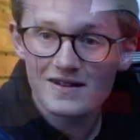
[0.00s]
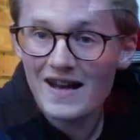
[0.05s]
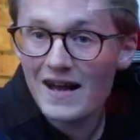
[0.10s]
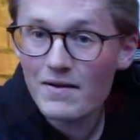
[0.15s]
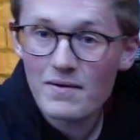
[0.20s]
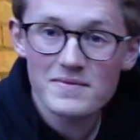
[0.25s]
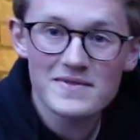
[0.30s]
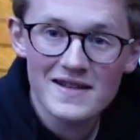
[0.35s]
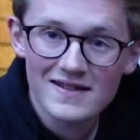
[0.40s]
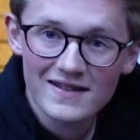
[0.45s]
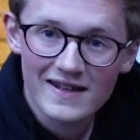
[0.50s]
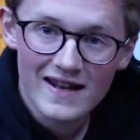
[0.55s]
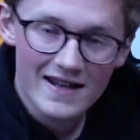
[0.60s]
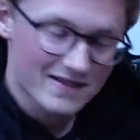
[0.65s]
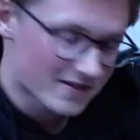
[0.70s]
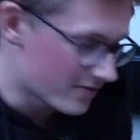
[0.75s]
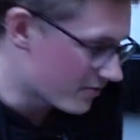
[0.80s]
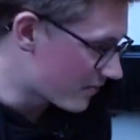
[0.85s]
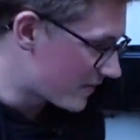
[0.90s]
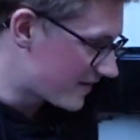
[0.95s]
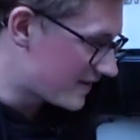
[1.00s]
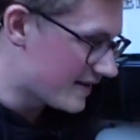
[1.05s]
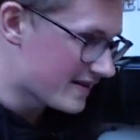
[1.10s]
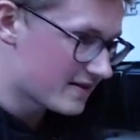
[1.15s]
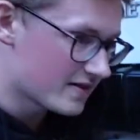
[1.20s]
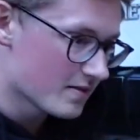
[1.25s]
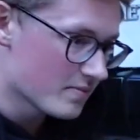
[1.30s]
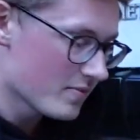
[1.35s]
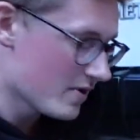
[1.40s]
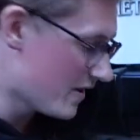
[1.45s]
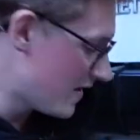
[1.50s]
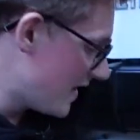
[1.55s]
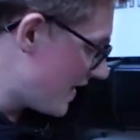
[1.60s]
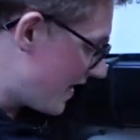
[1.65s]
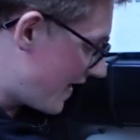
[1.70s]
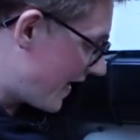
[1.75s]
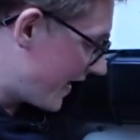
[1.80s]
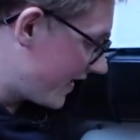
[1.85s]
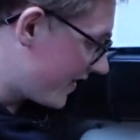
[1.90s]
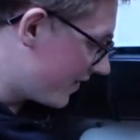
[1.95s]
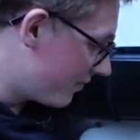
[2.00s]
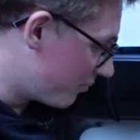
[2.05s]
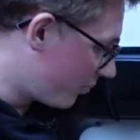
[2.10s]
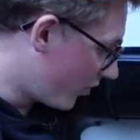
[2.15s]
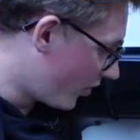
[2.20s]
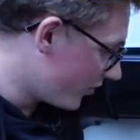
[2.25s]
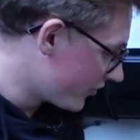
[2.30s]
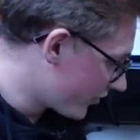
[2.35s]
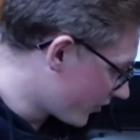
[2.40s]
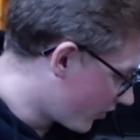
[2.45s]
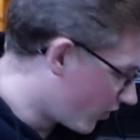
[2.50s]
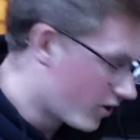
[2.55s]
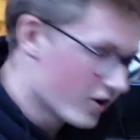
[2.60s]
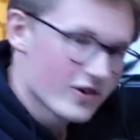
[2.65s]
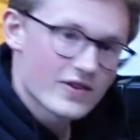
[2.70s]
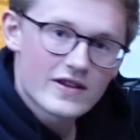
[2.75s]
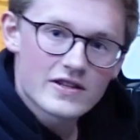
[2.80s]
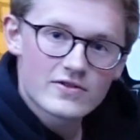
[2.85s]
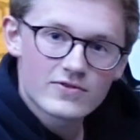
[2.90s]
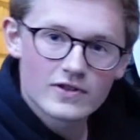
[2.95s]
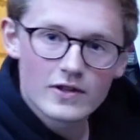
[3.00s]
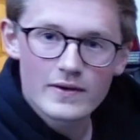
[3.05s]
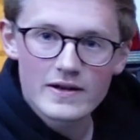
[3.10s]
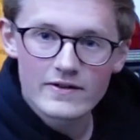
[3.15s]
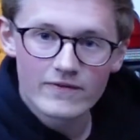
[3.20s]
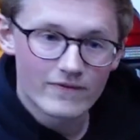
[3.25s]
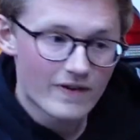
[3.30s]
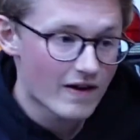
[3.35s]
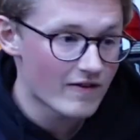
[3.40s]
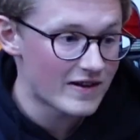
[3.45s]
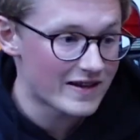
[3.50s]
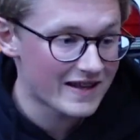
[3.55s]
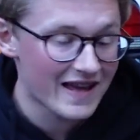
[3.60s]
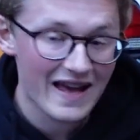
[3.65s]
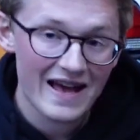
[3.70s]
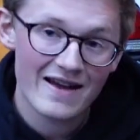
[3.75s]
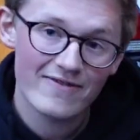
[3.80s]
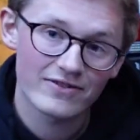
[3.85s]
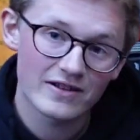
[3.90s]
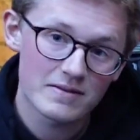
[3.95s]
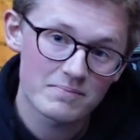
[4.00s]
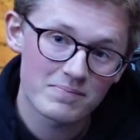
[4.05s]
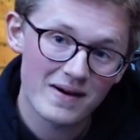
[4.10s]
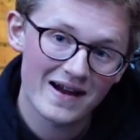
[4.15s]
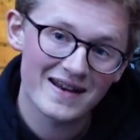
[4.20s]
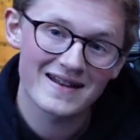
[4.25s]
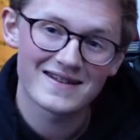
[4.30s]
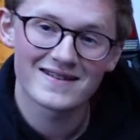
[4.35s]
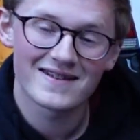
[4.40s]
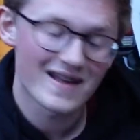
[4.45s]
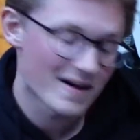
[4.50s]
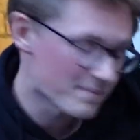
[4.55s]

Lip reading: now I'm disconnected from the system, I can put all this fluid very carefully back into